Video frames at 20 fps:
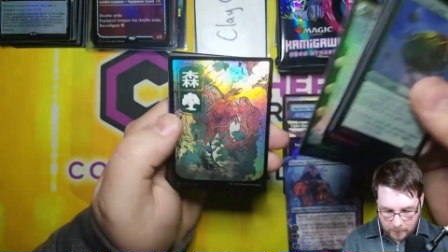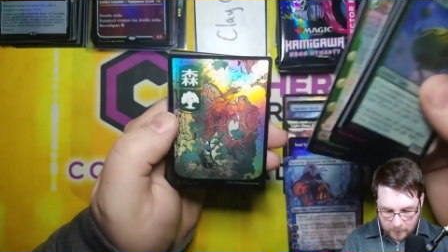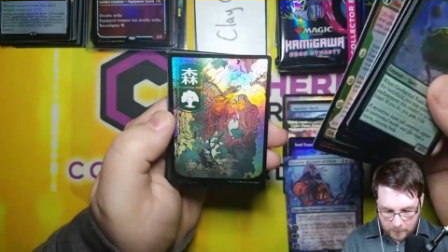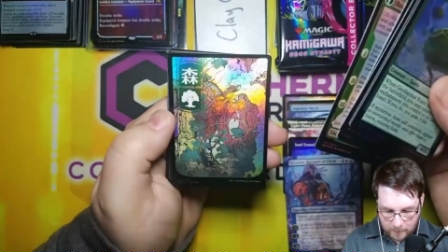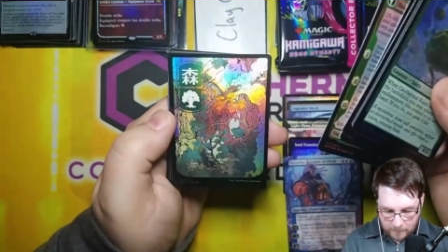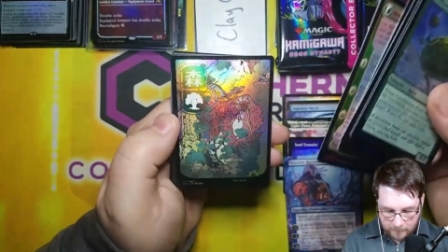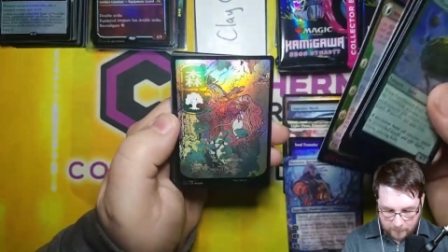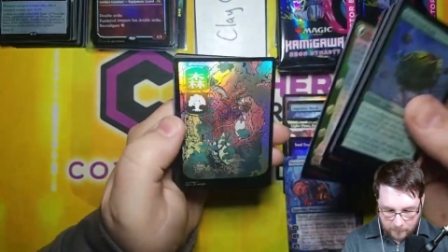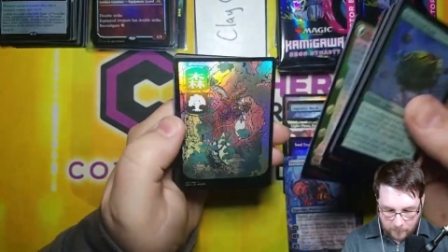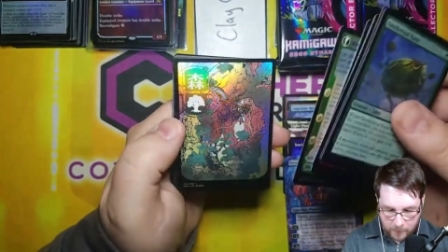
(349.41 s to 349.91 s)

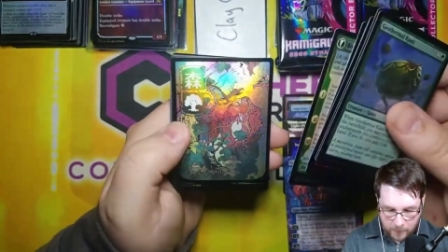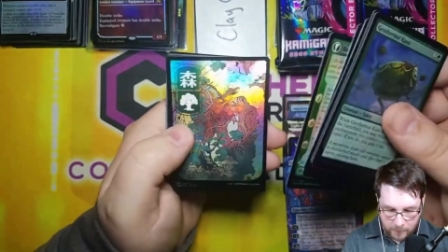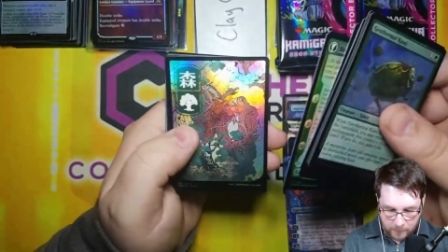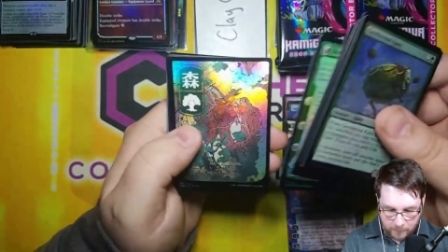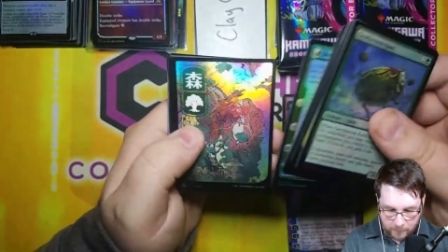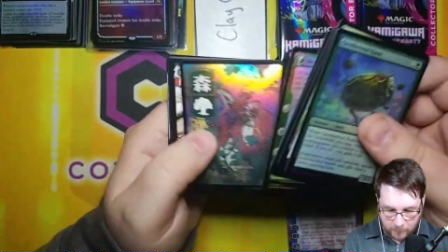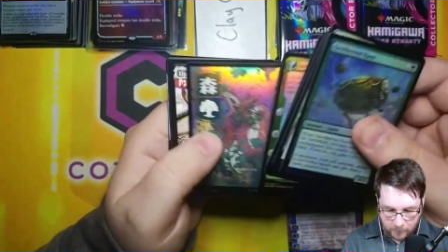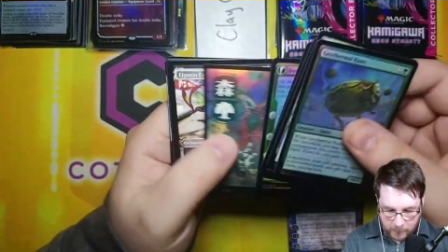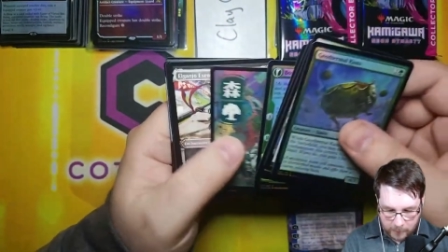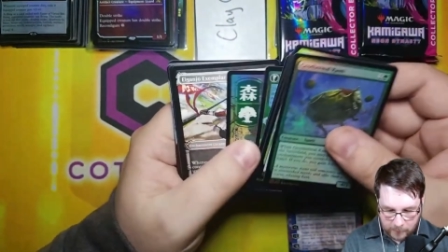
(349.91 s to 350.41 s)
a foil
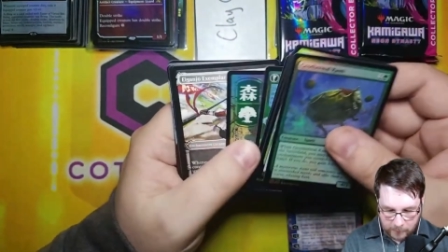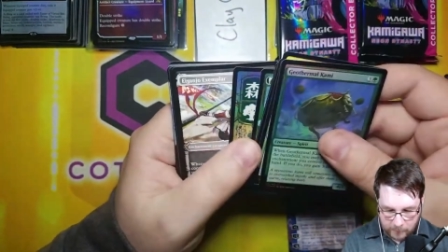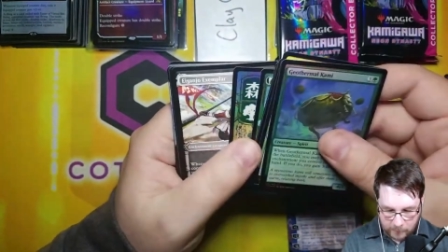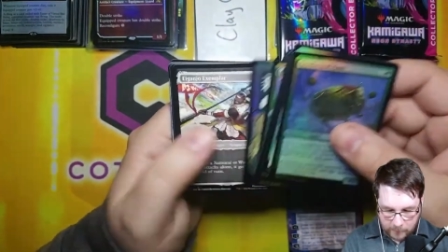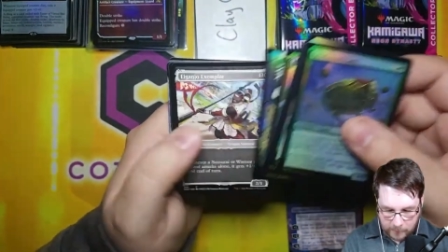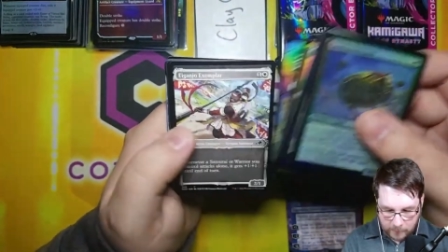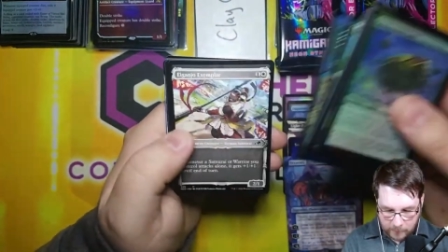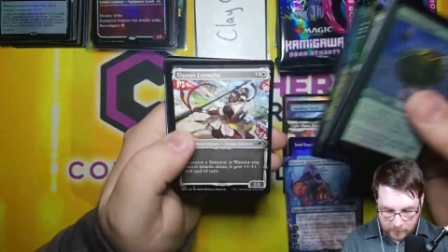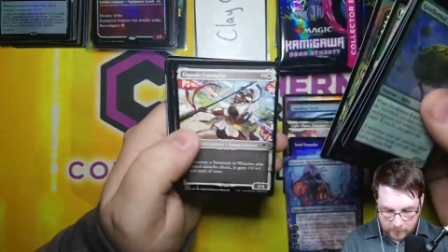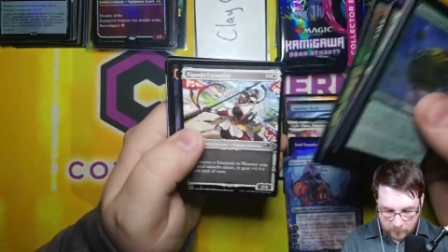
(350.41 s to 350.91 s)

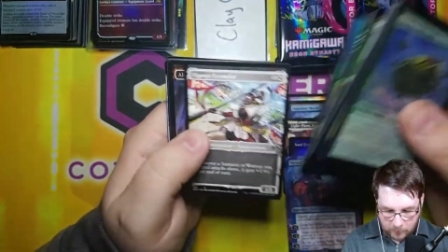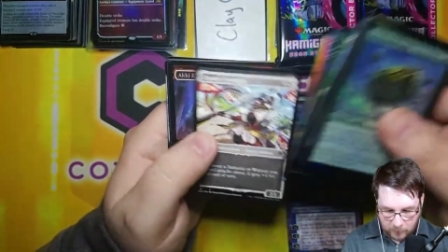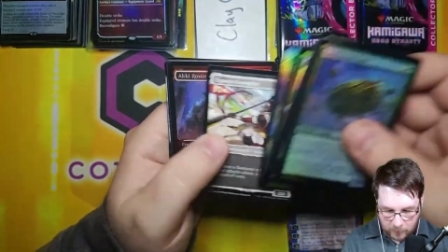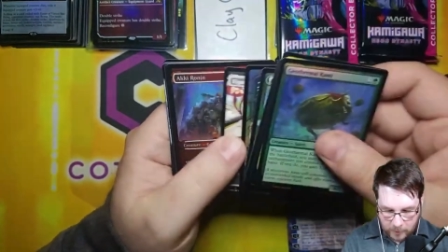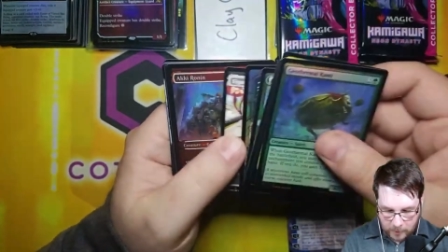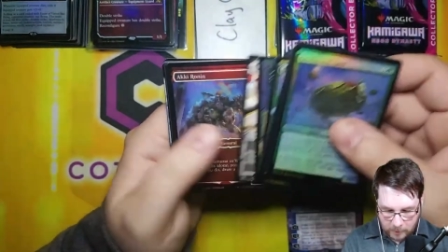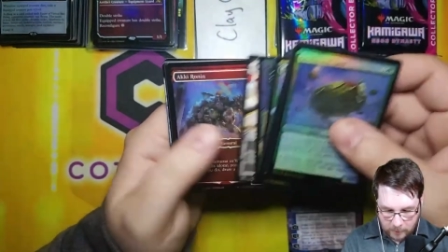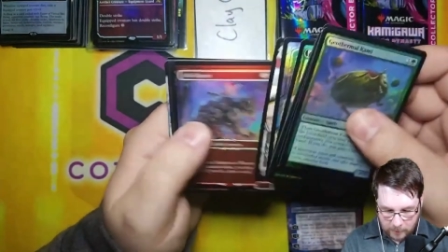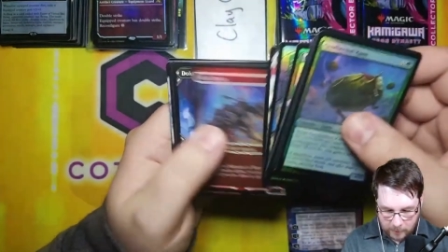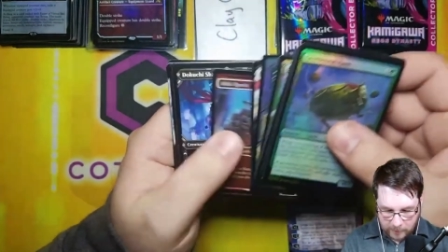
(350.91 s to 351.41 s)
forest,
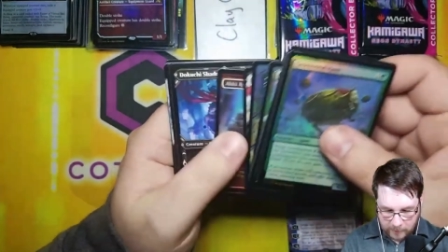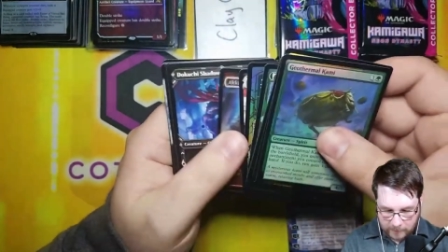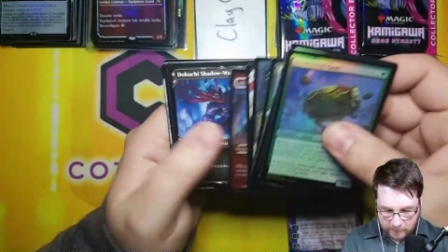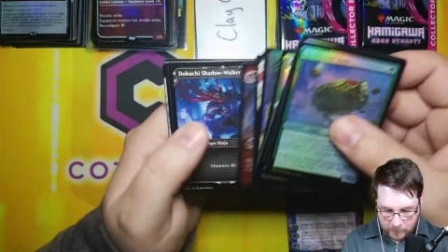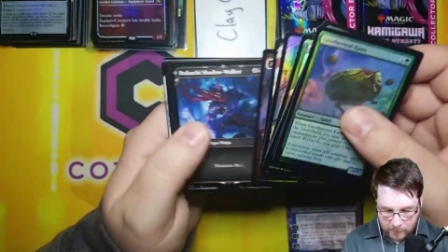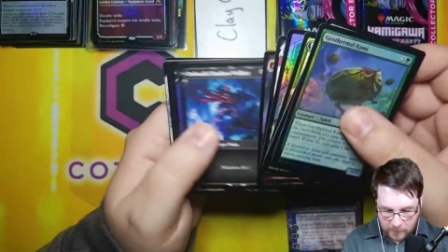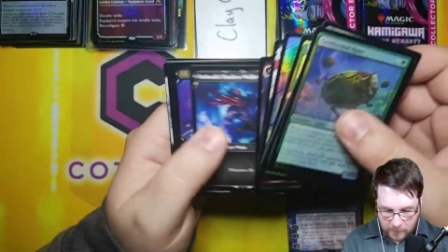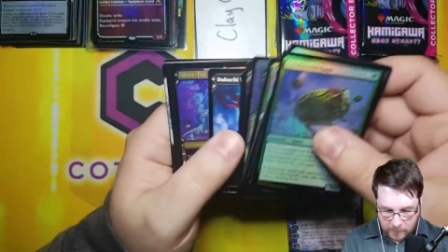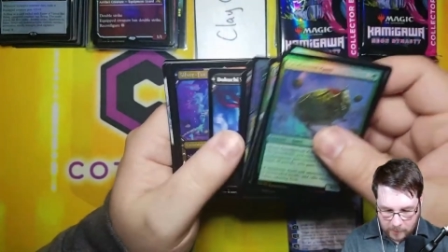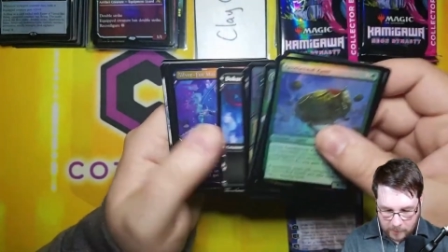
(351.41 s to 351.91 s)
Geno
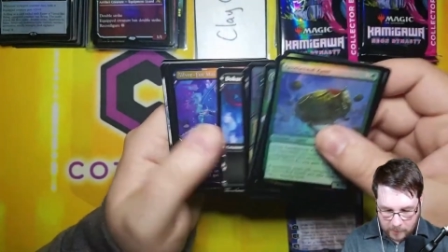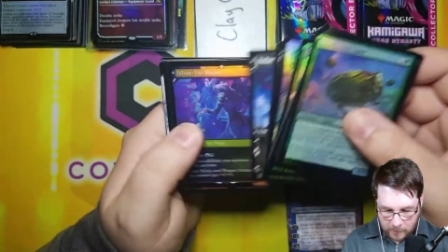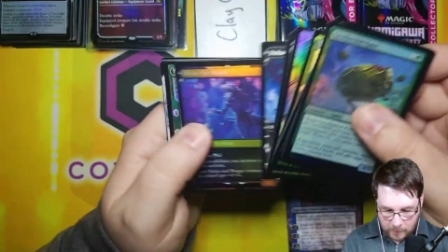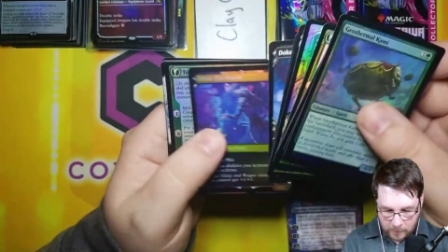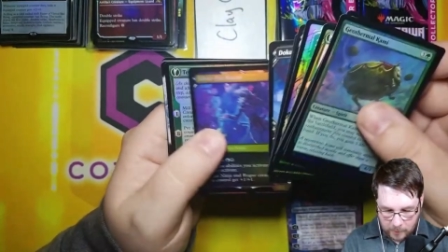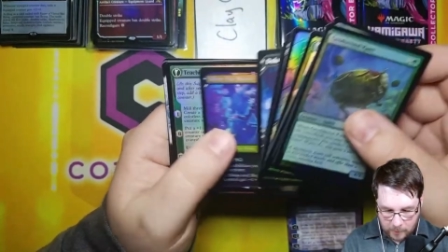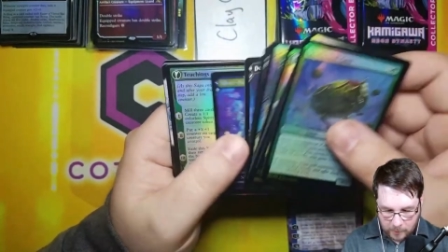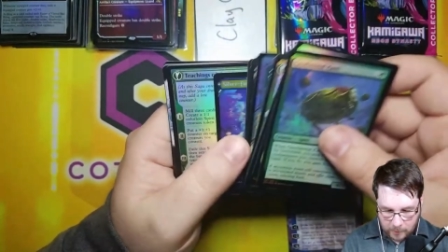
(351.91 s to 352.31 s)
Exemplar,